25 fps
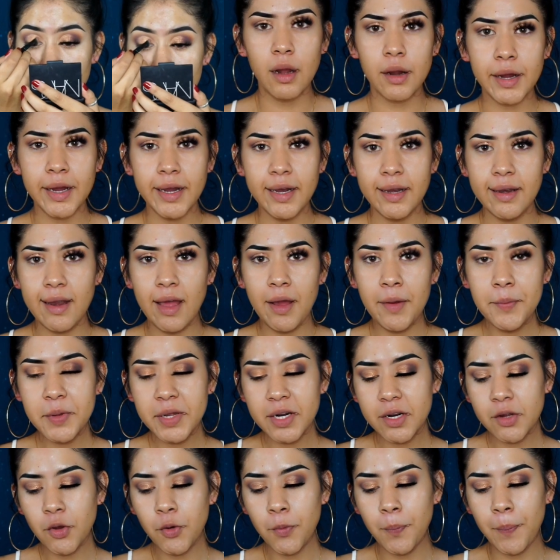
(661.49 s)
Alright, now I'm
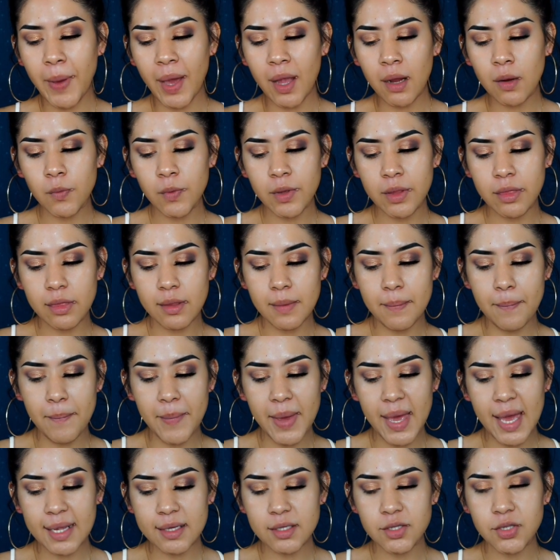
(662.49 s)
going to go back with the
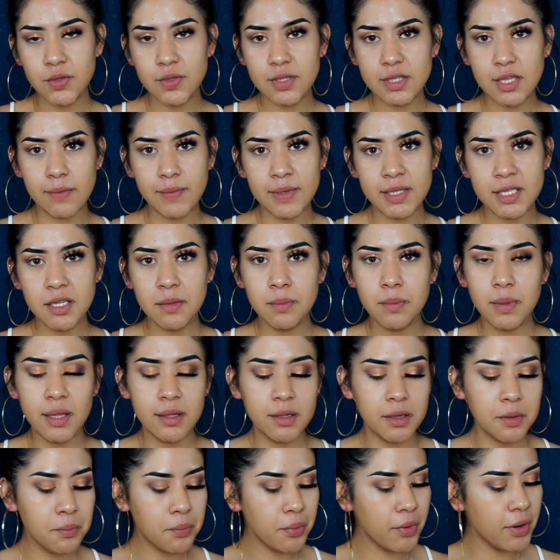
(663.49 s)
MAC 272
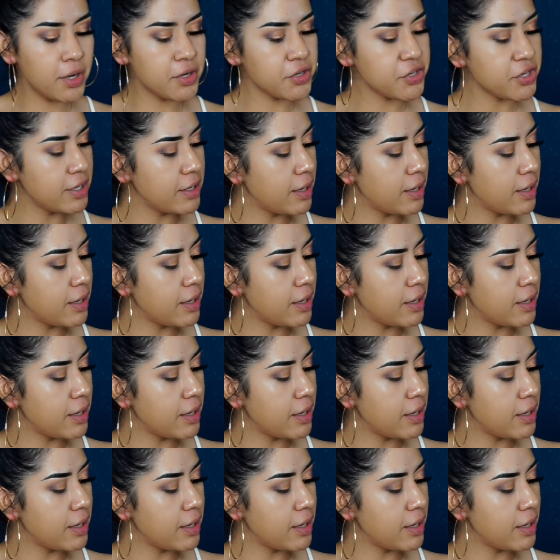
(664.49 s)
blending brush,